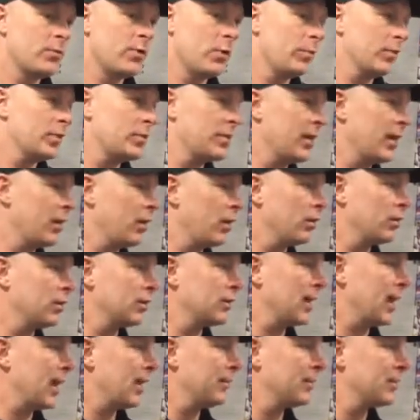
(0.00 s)
we say it all the
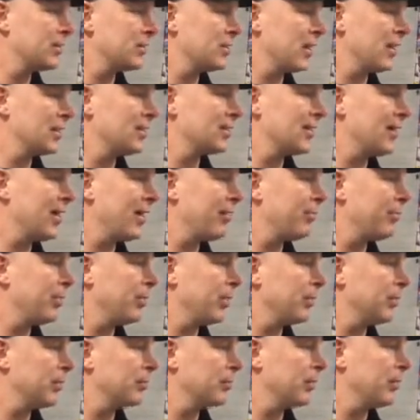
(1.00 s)
time. It's nice to have
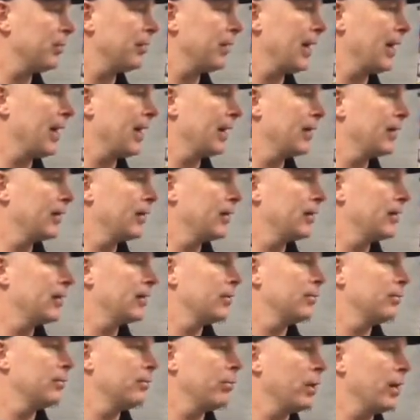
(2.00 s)
players come back,
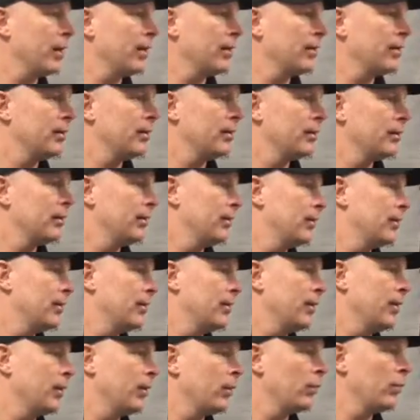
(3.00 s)
but
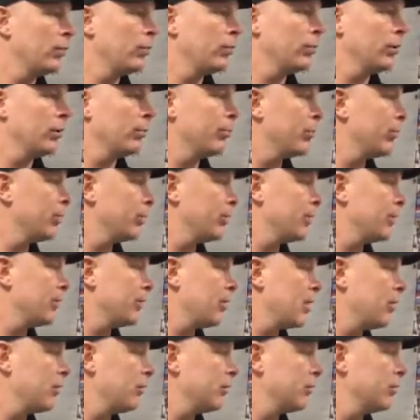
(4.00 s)
we were pretty good
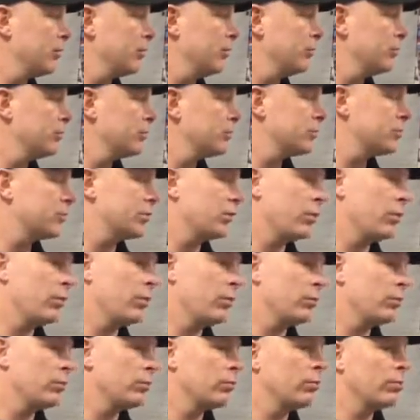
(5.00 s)
without them too.
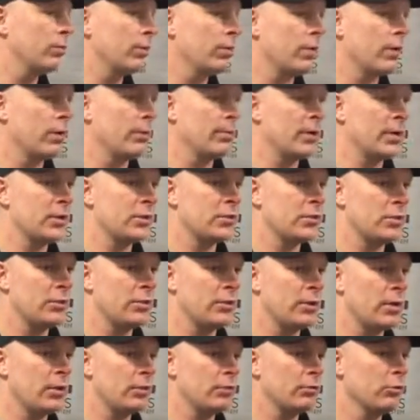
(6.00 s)
So we want to make sure
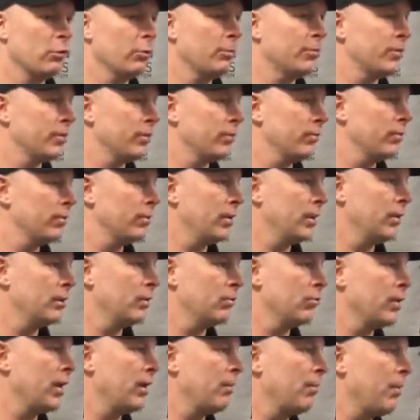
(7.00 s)
that our group's in
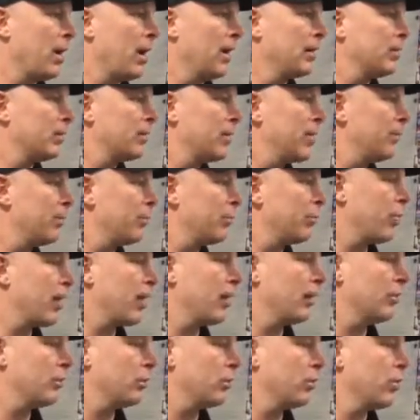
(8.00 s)
the right mindset
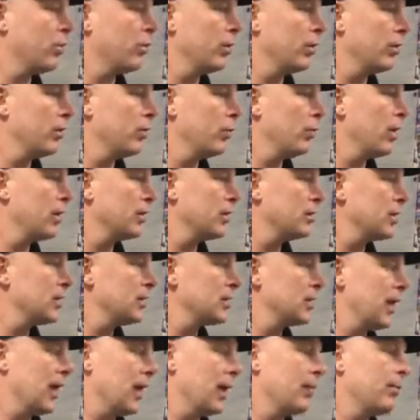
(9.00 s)
prior to going into
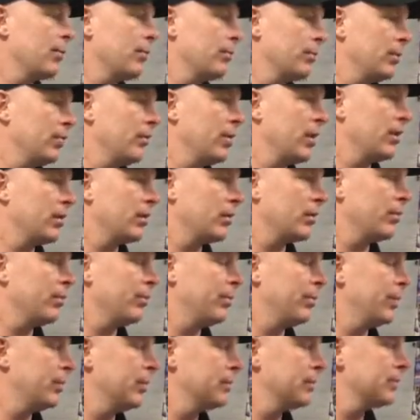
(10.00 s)
Wednesday's game and be ready to
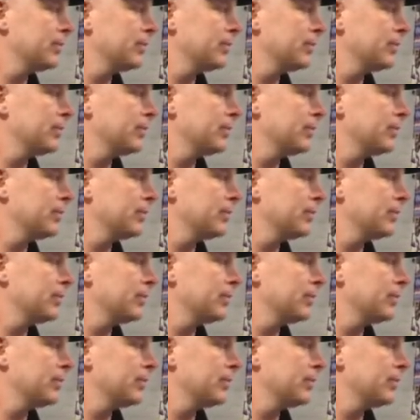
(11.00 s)
compete.